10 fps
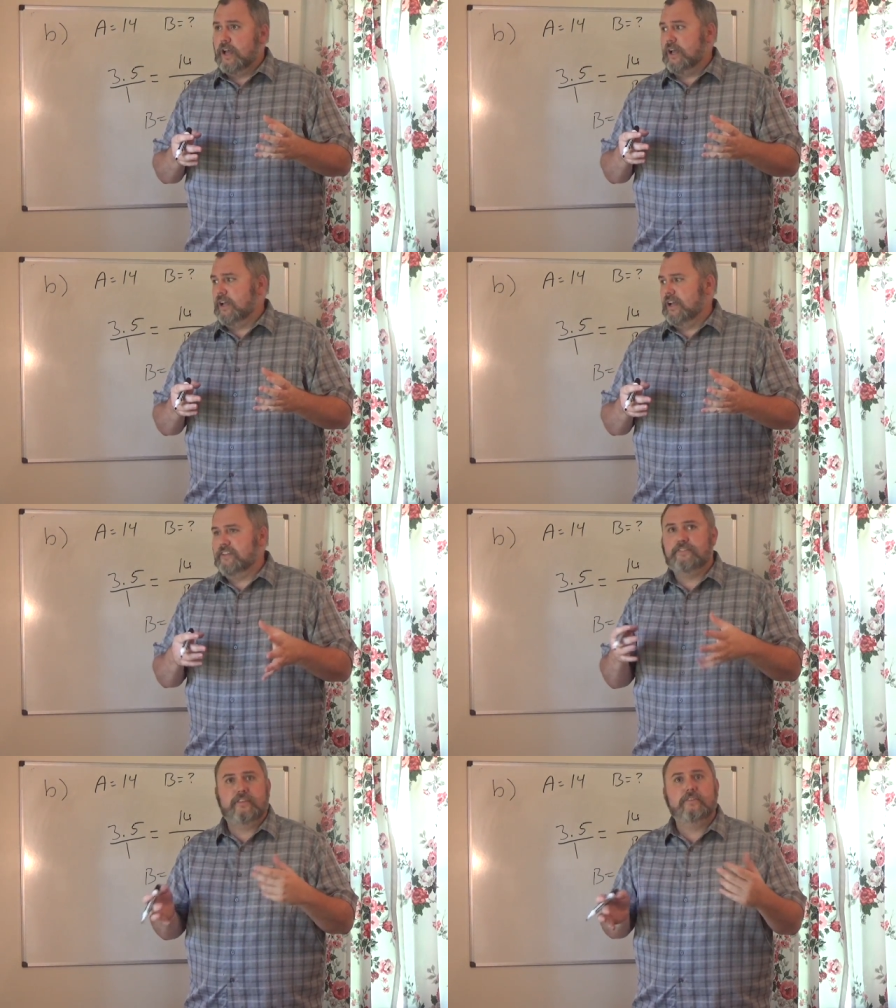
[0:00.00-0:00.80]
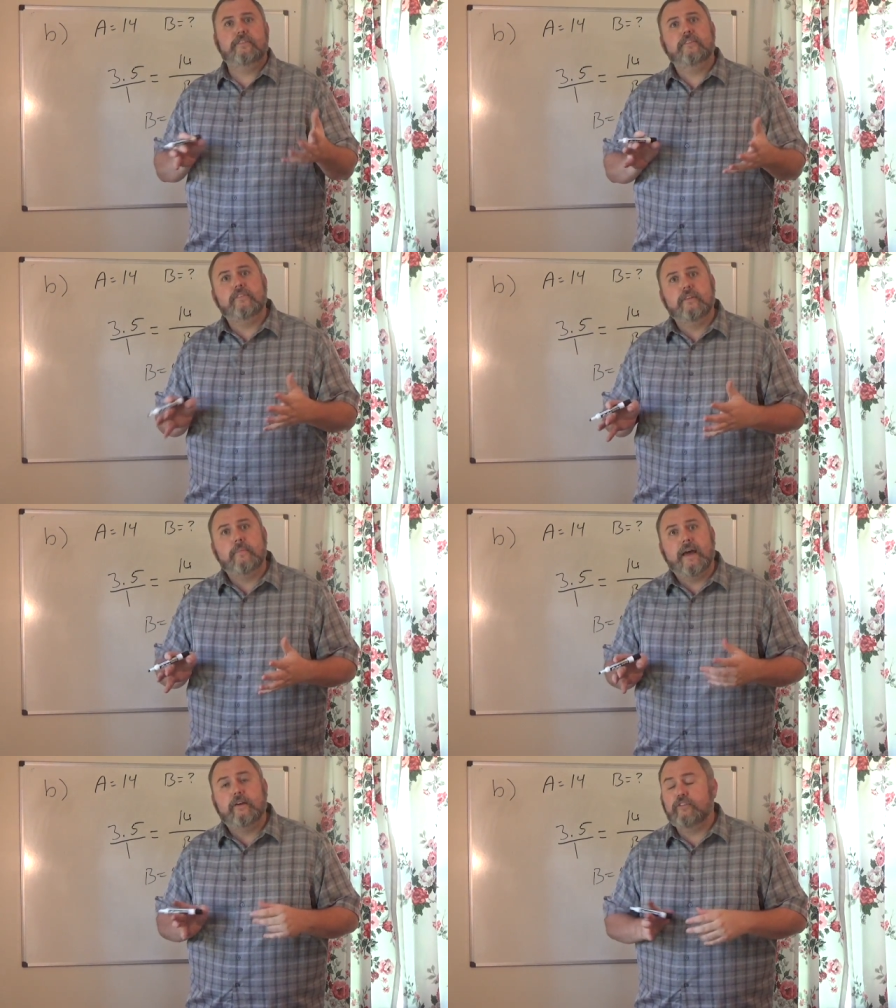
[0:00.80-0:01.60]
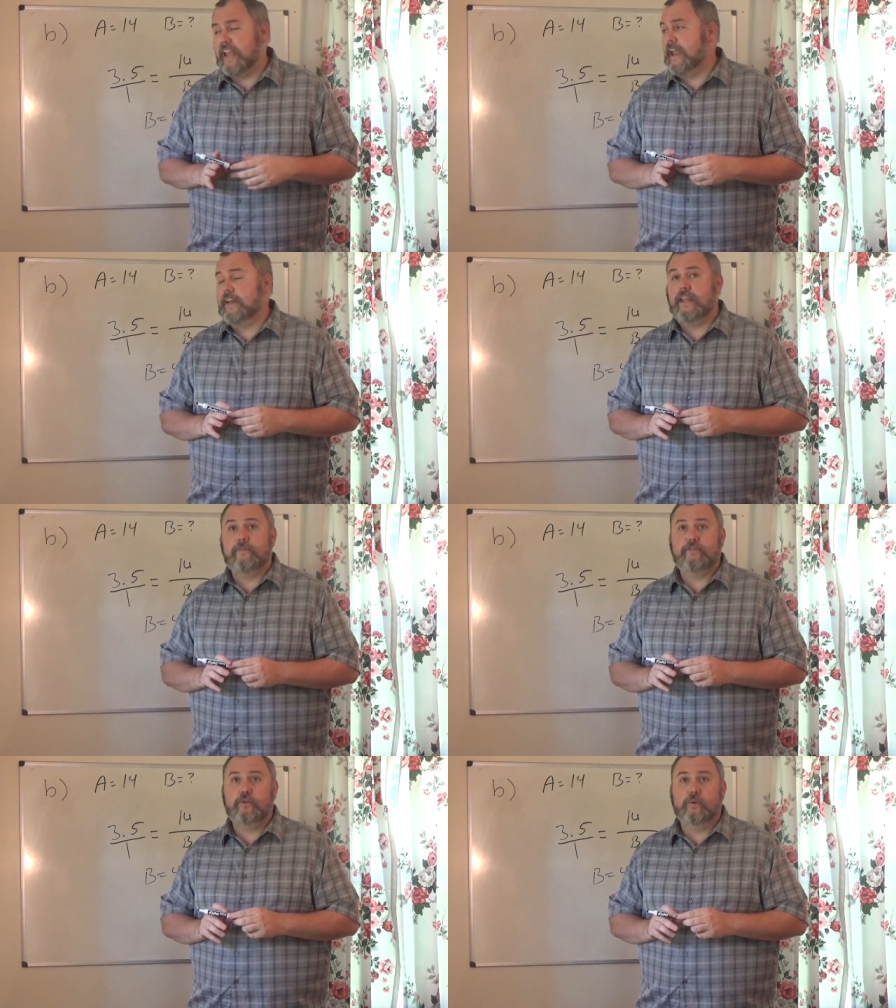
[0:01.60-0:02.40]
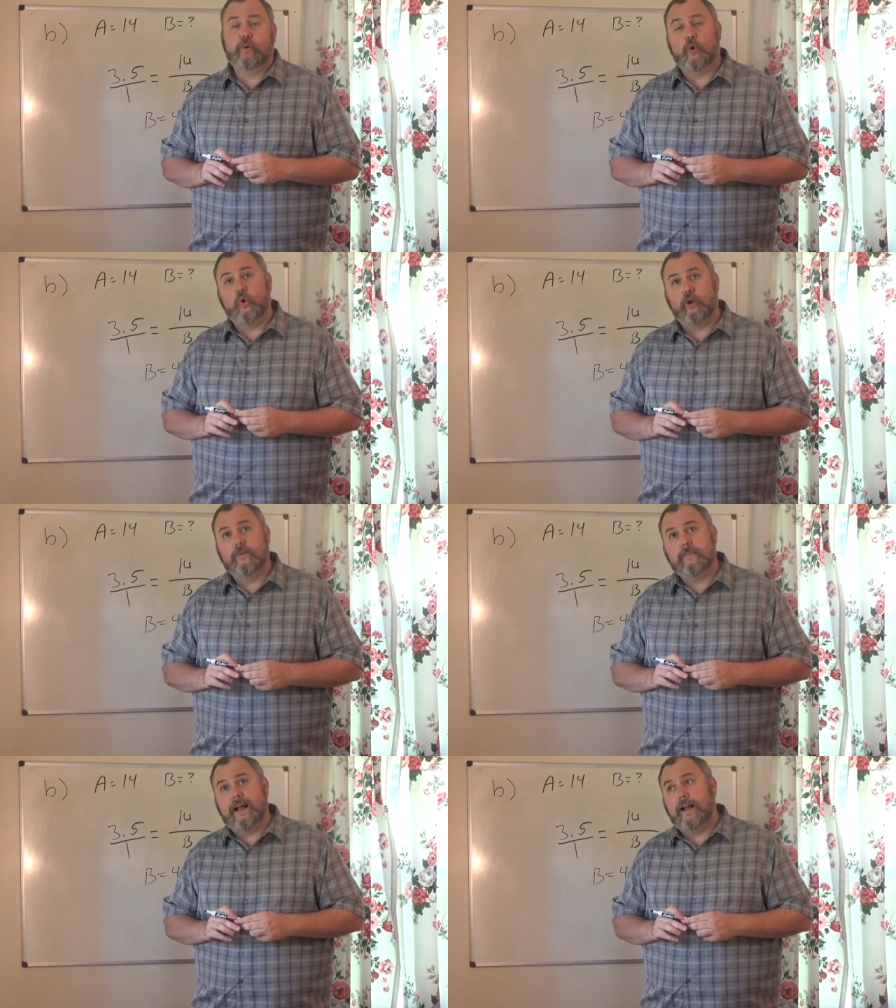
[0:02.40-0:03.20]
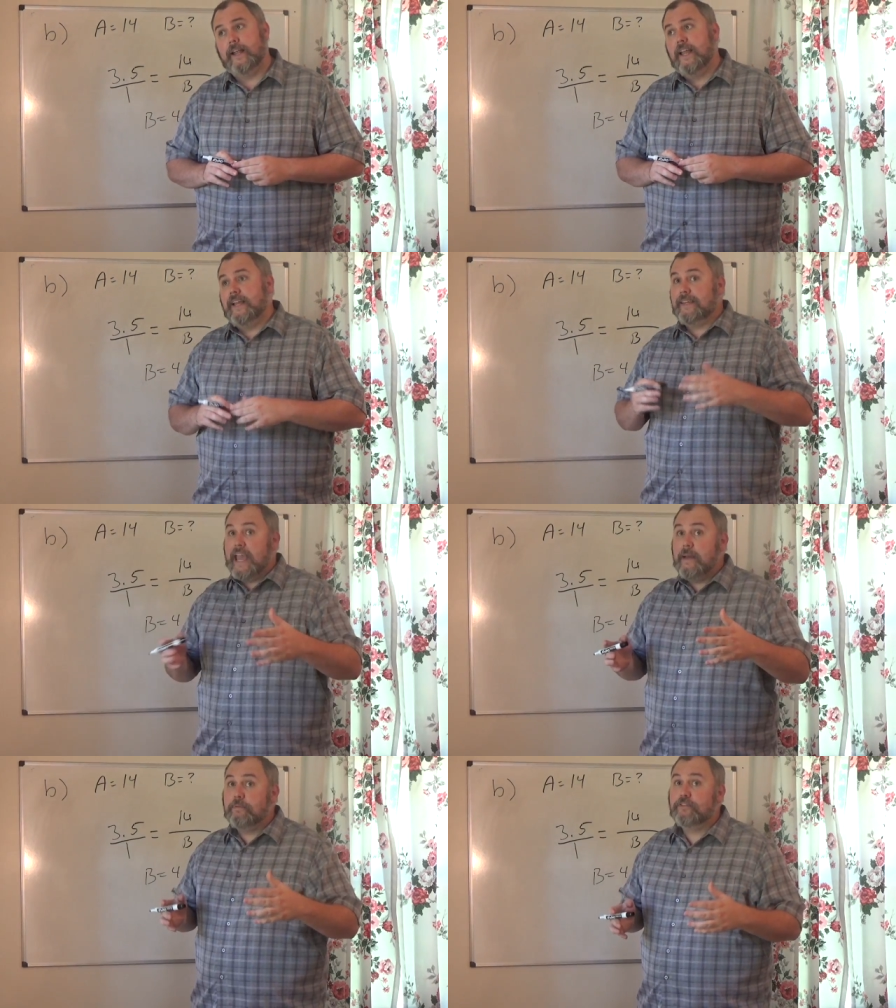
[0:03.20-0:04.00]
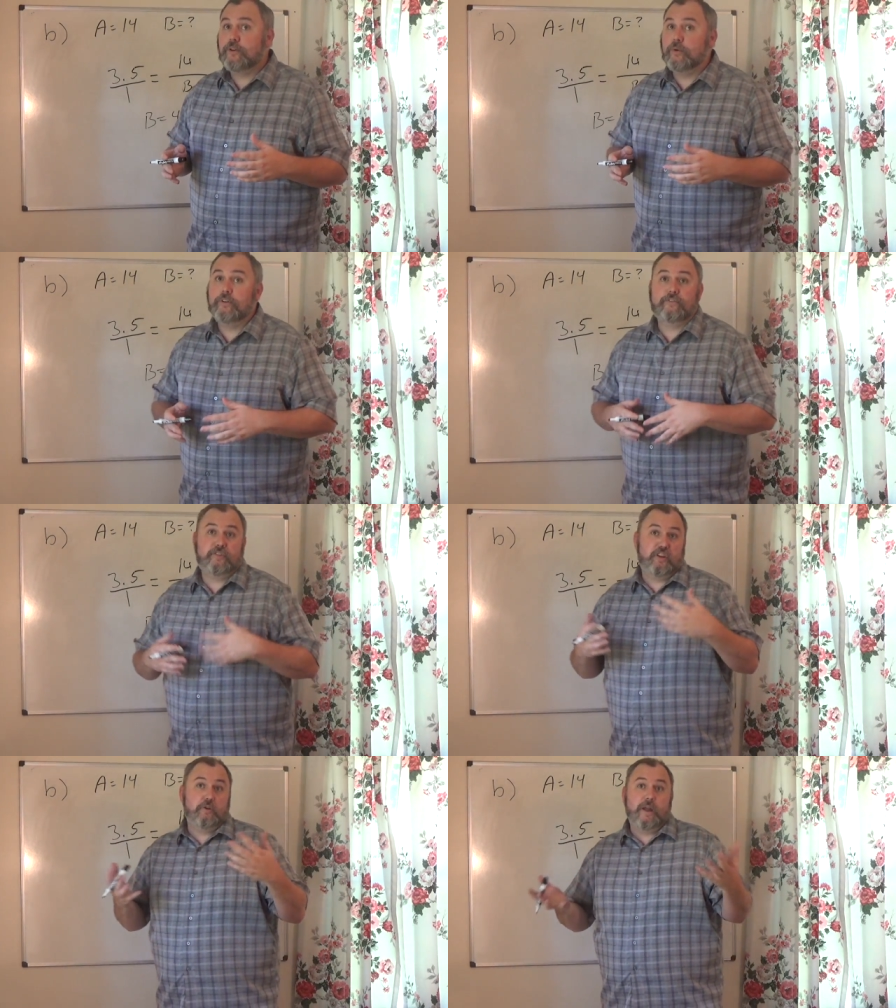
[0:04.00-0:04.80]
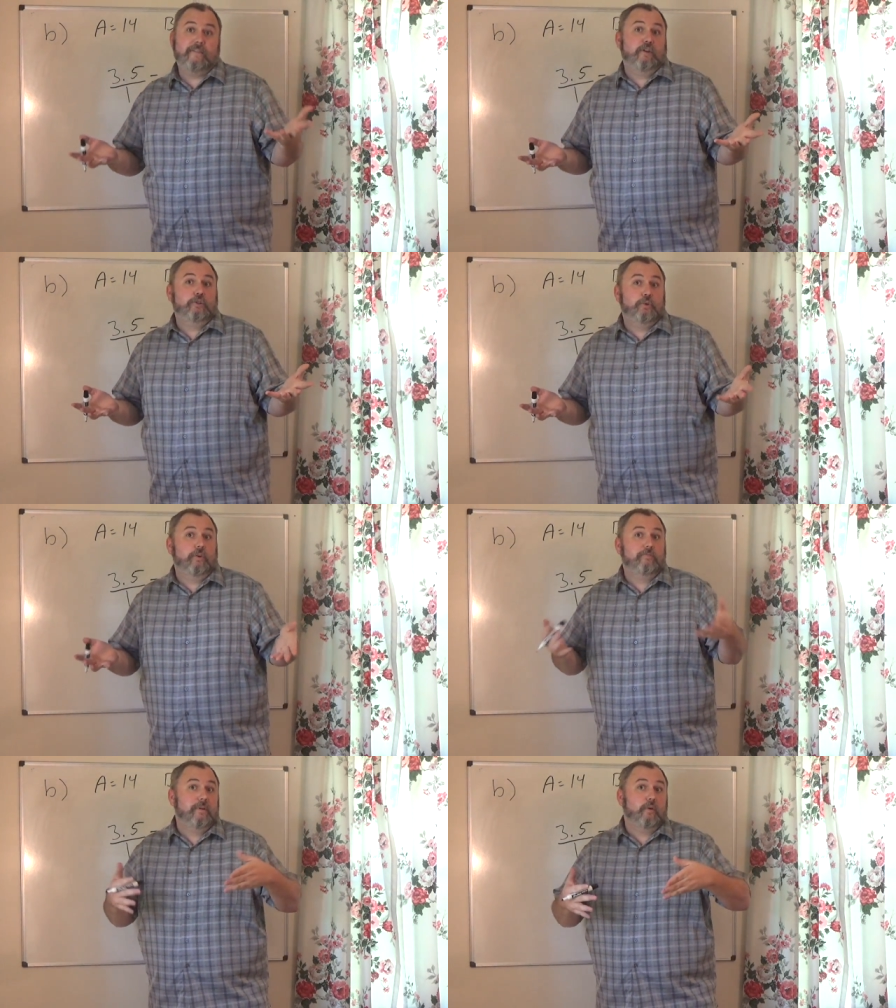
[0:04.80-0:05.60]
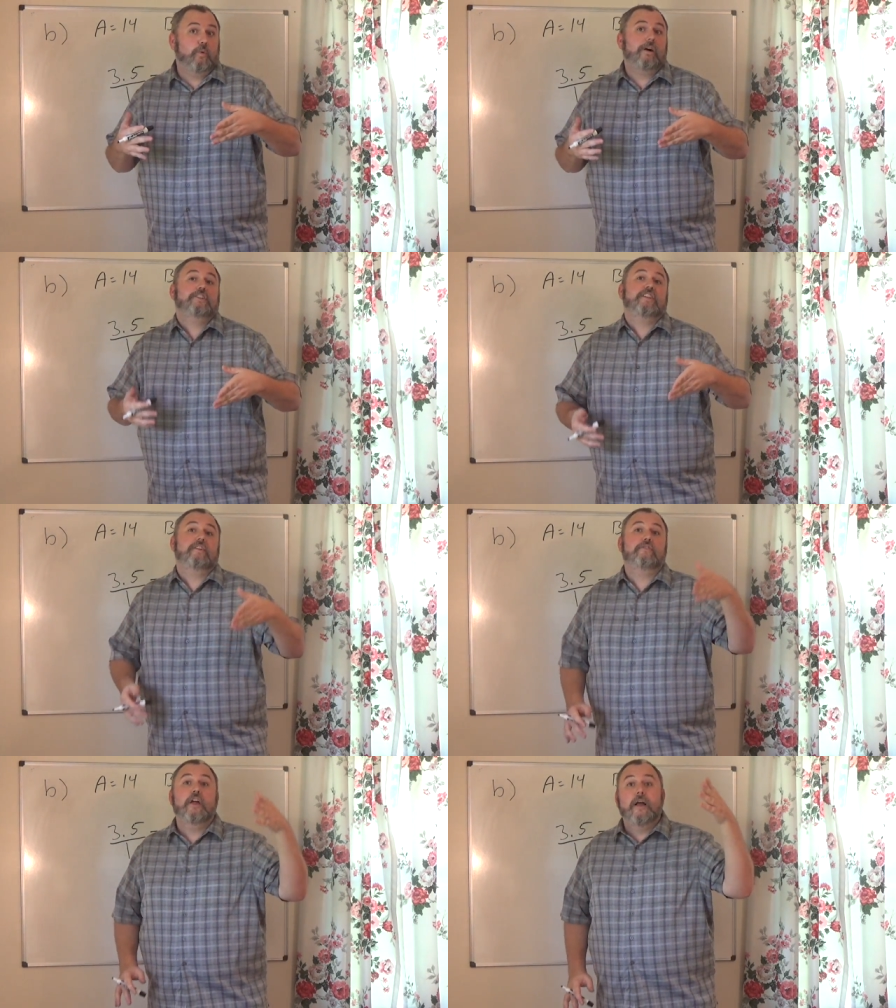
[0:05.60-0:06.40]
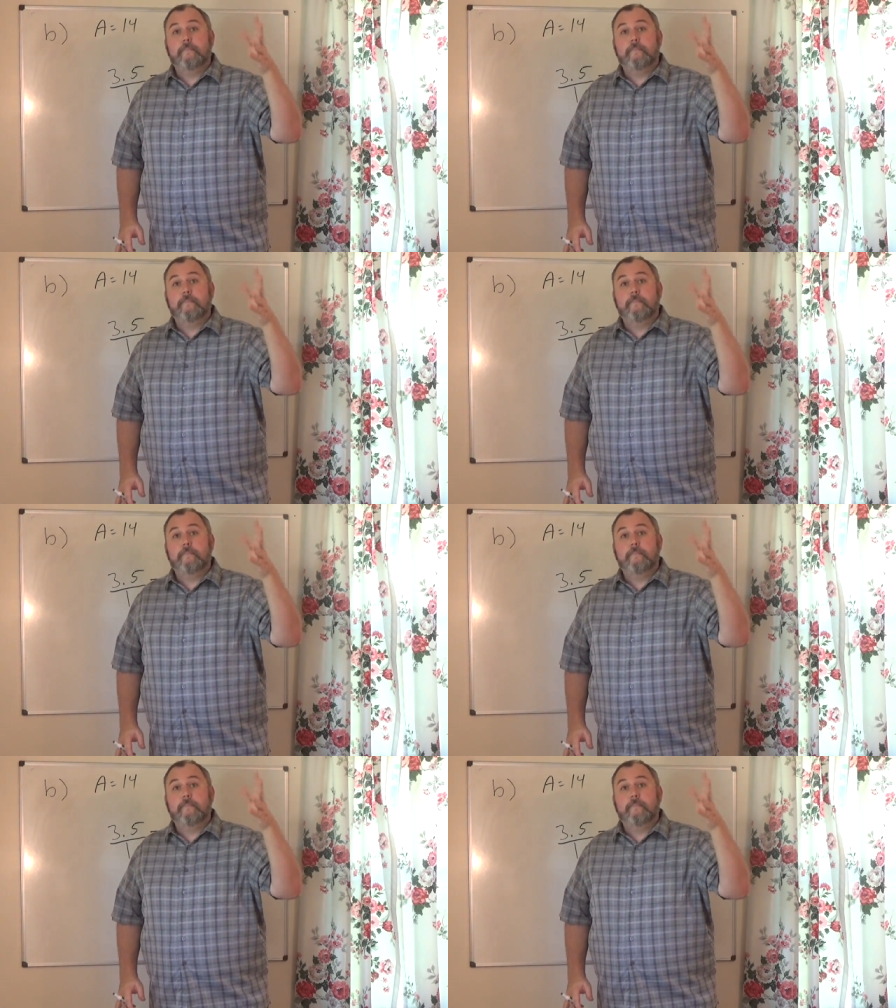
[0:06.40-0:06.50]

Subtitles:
assistance in the matter. And if you're on my campus course, you have no choice but to watch this.